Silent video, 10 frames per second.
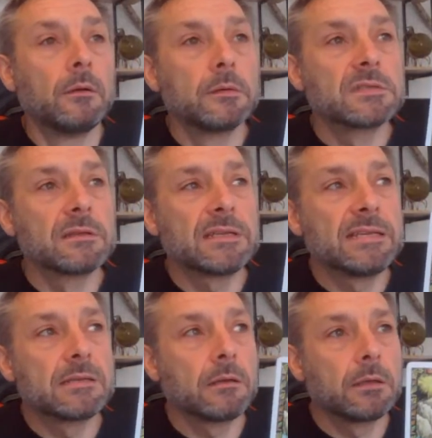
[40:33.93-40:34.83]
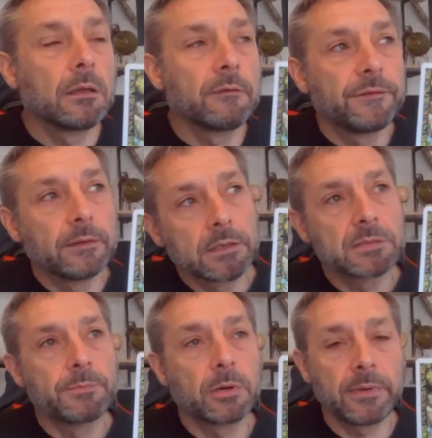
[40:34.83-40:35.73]
So this is, I feel
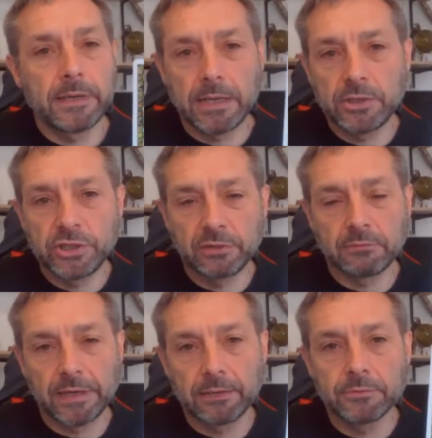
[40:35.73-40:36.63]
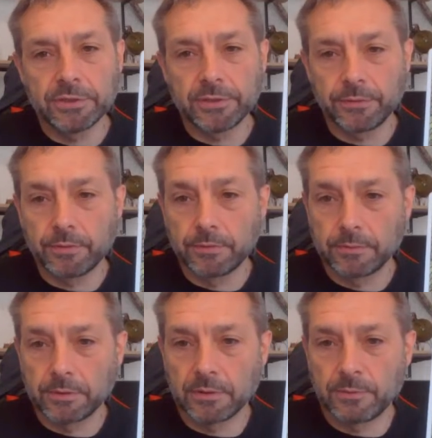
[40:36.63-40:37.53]
there's probably an energy around you
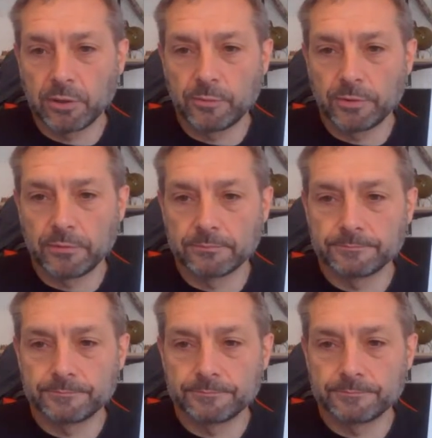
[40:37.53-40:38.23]
at the moment